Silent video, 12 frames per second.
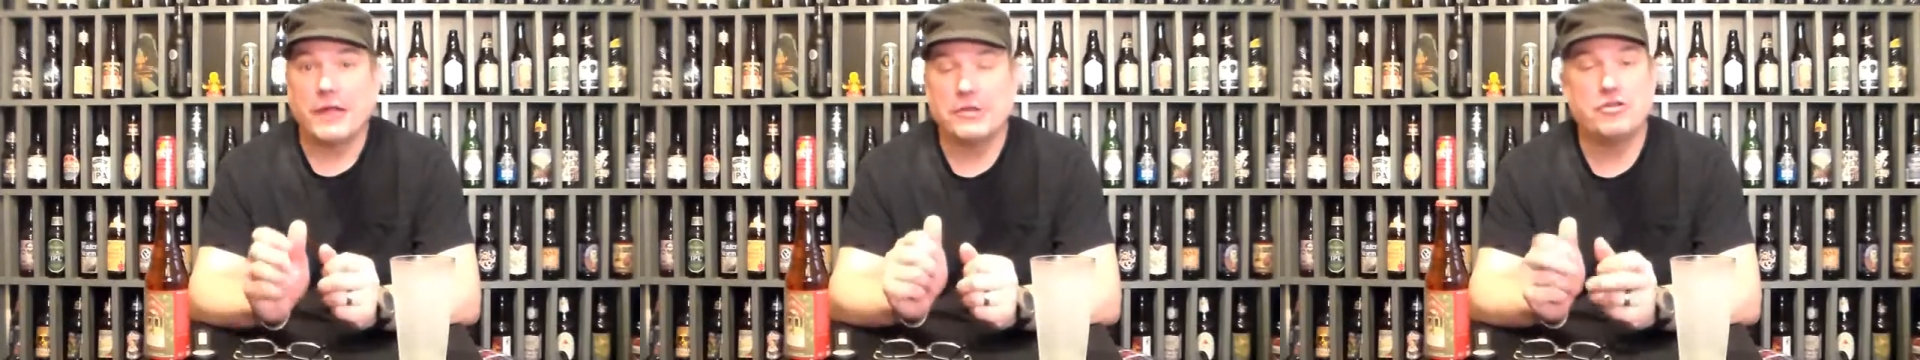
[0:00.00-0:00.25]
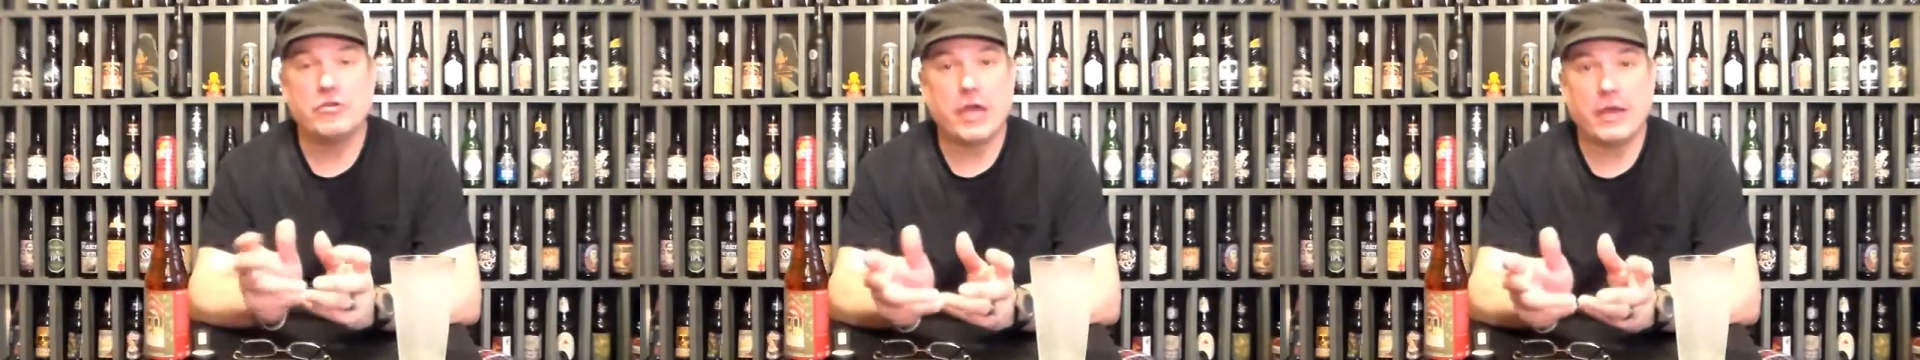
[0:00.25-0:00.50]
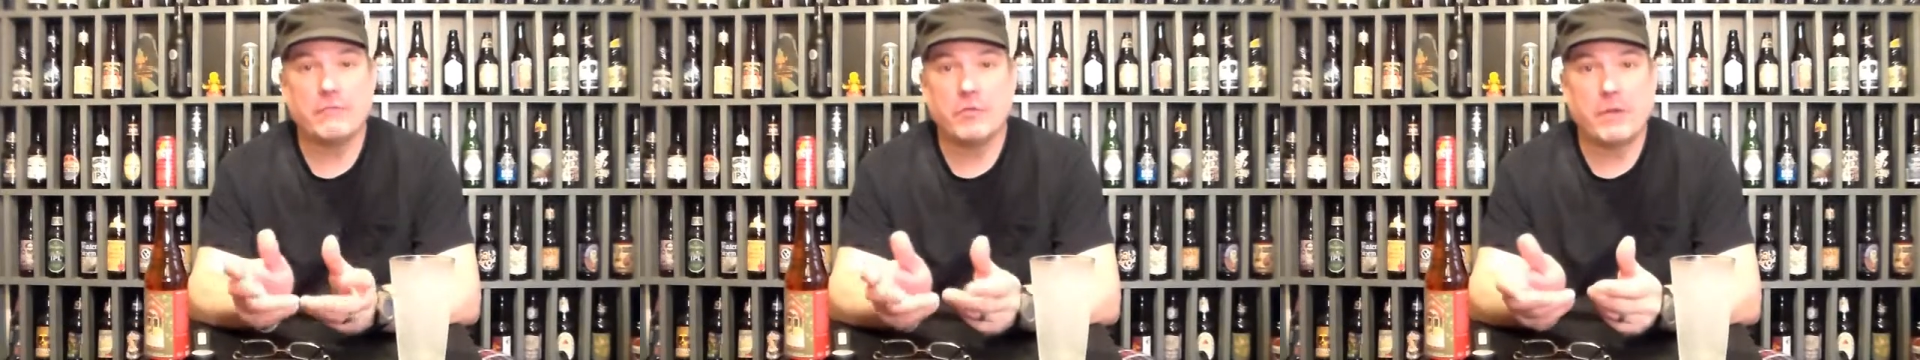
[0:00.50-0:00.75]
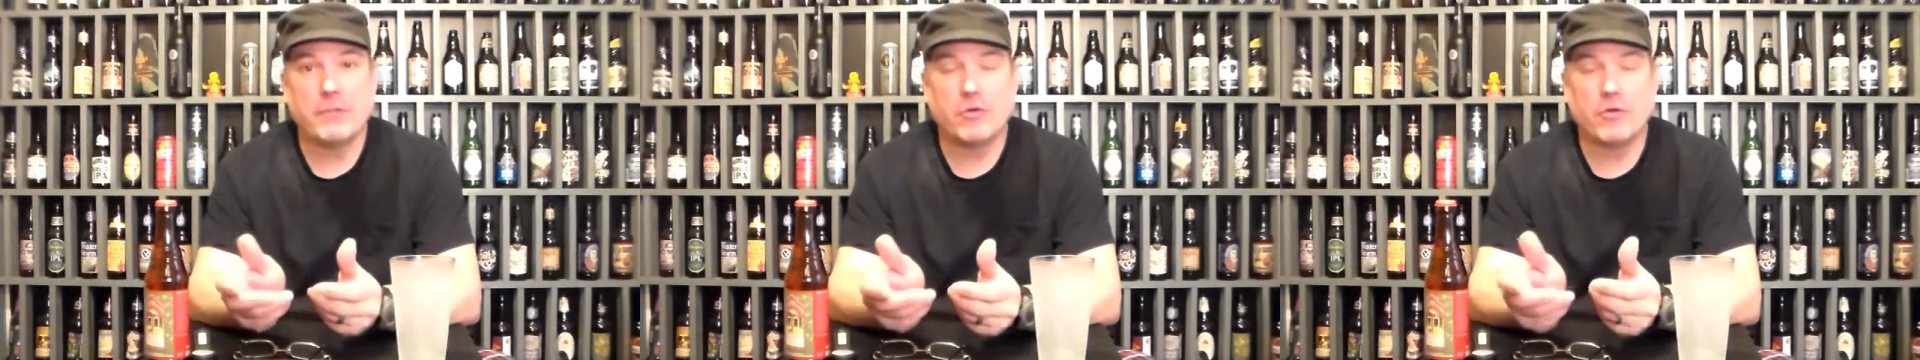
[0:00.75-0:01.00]
that you can't
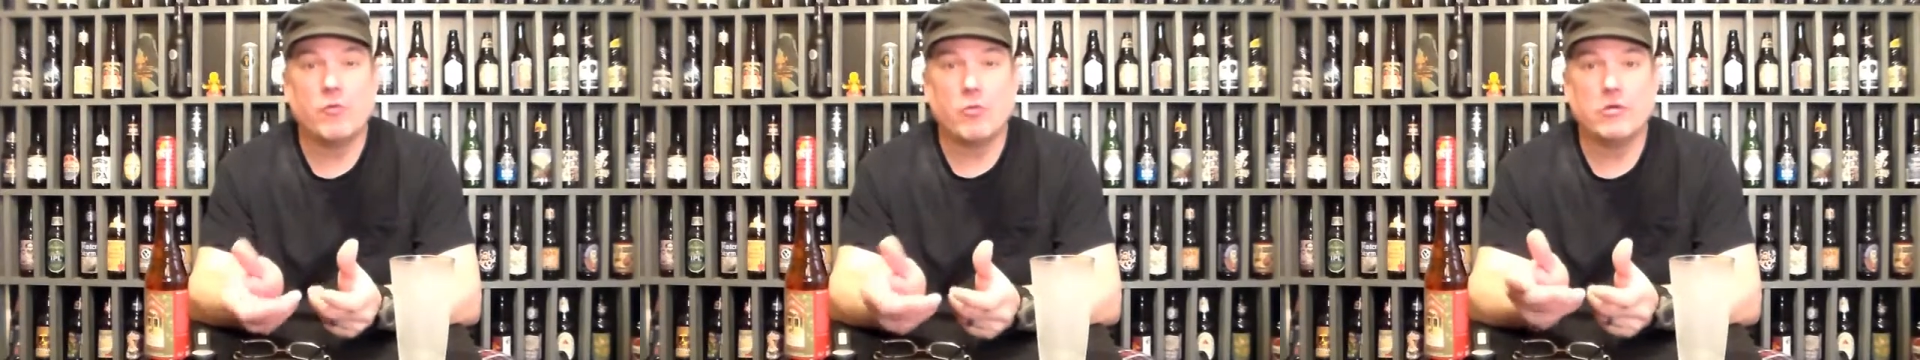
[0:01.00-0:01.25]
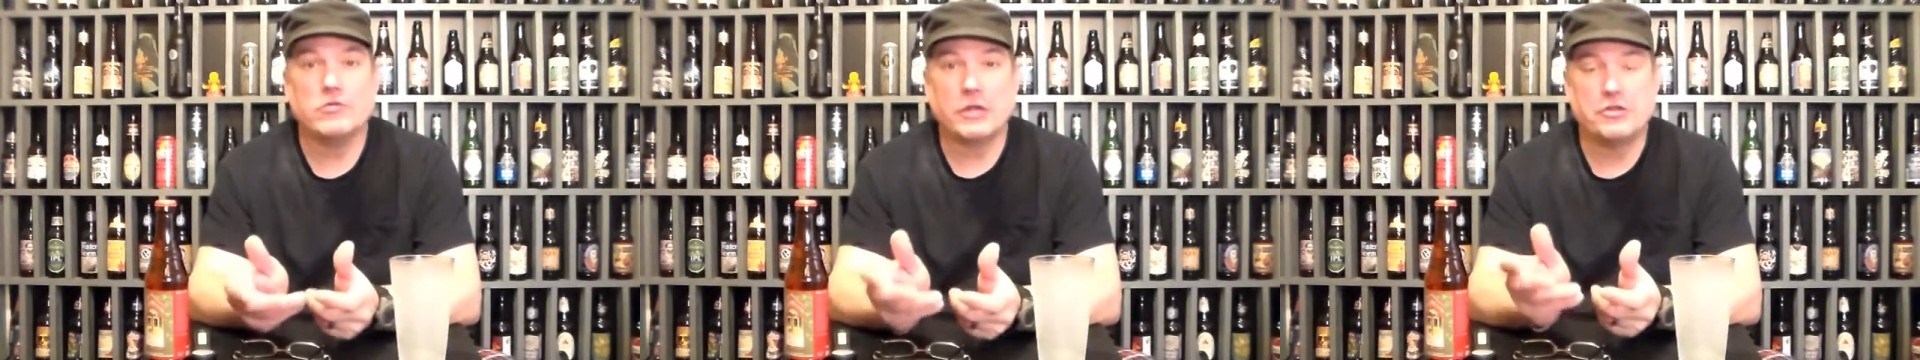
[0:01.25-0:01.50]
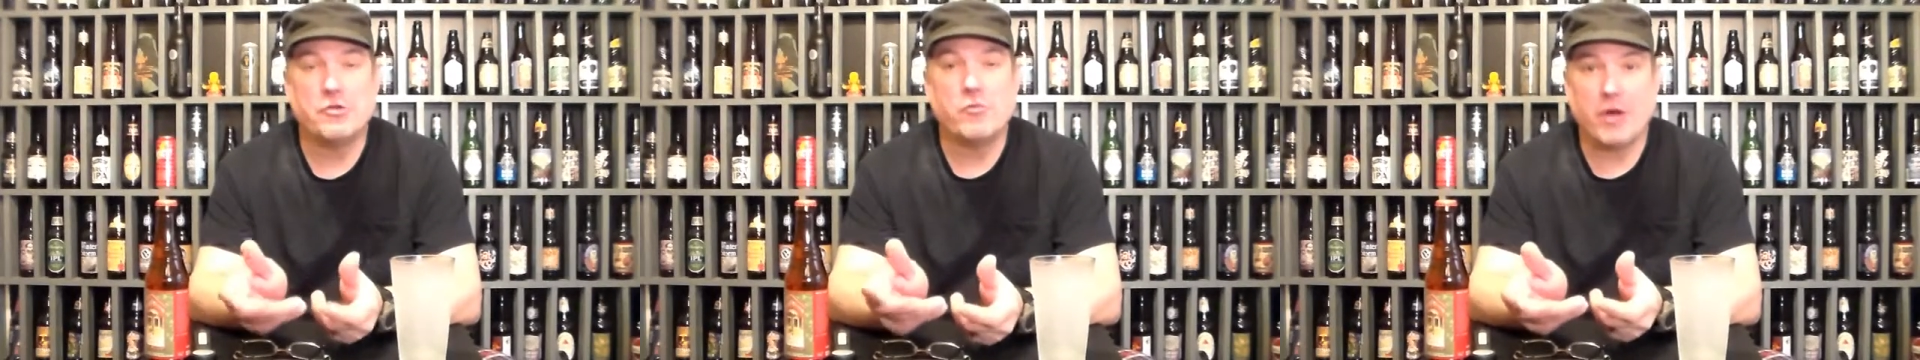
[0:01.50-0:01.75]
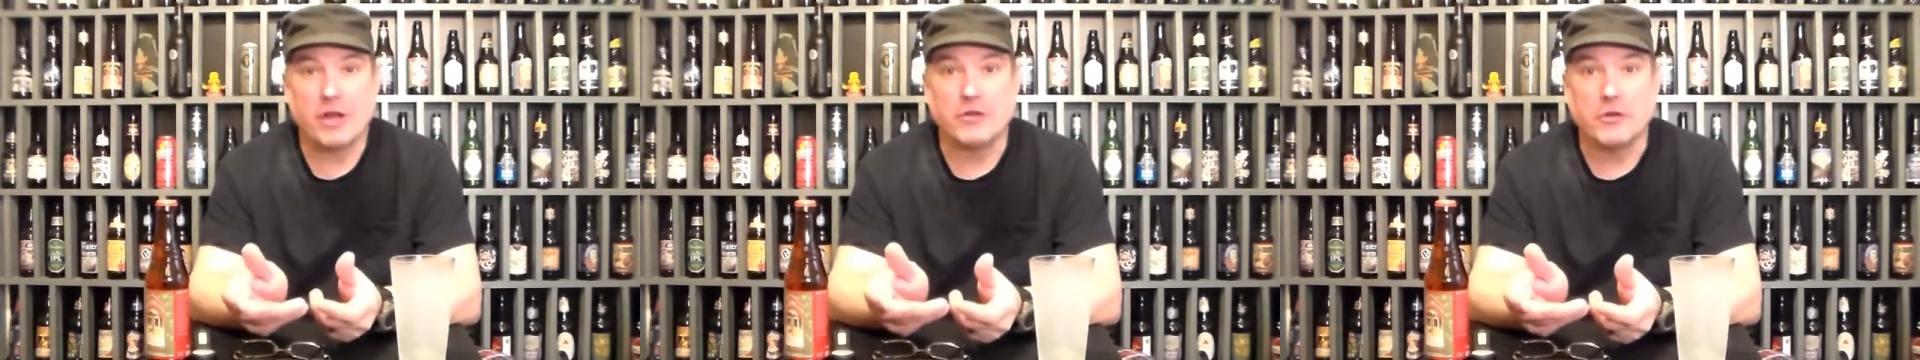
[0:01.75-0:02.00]
remember the word that you
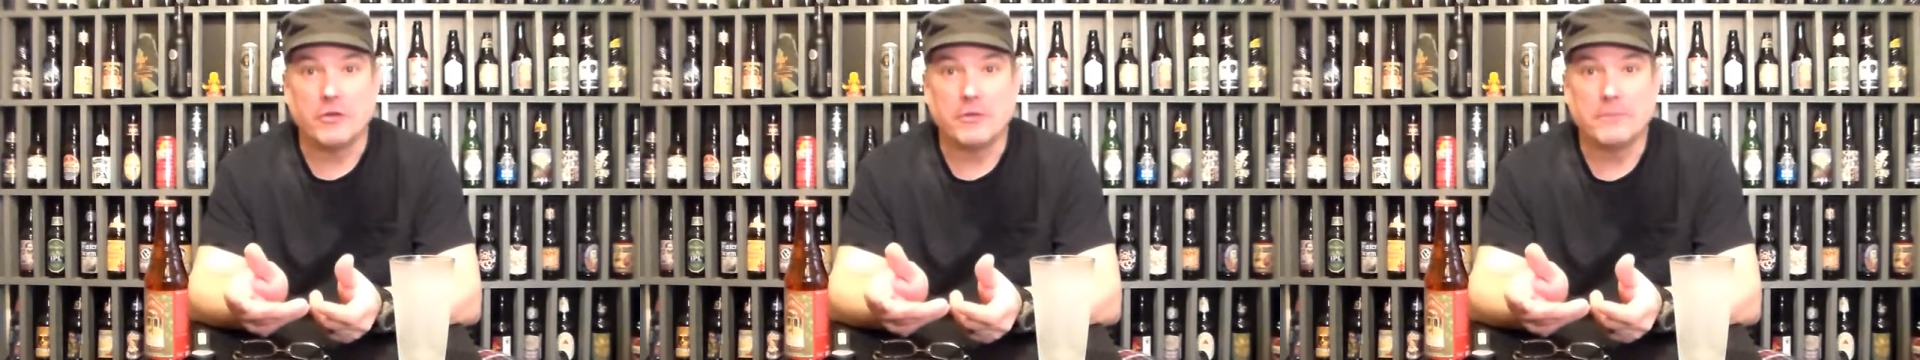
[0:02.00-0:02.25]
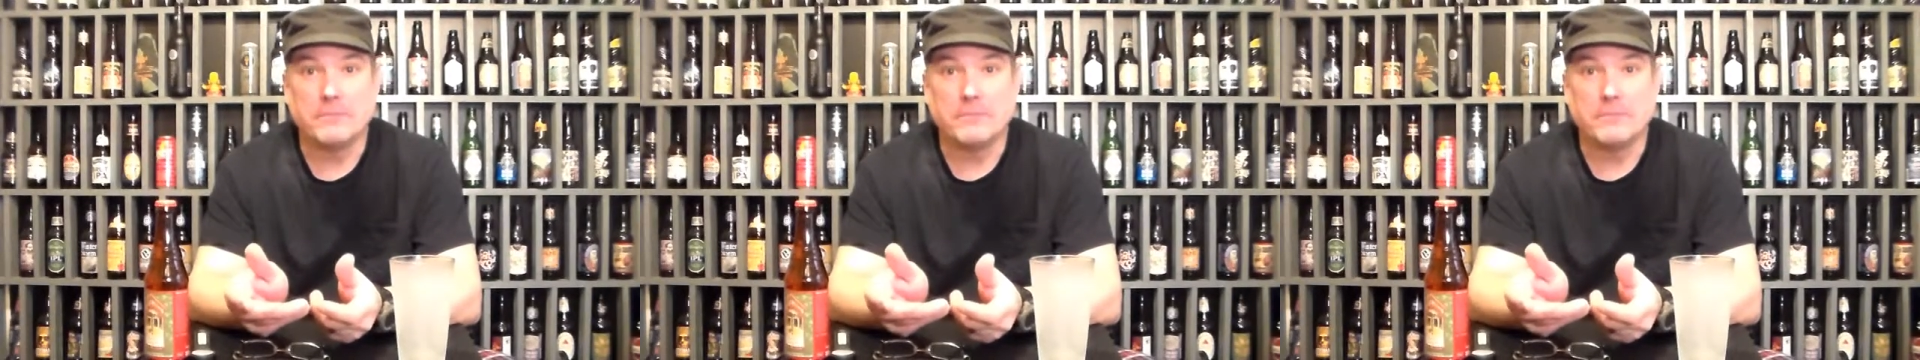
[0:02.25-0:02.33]
want.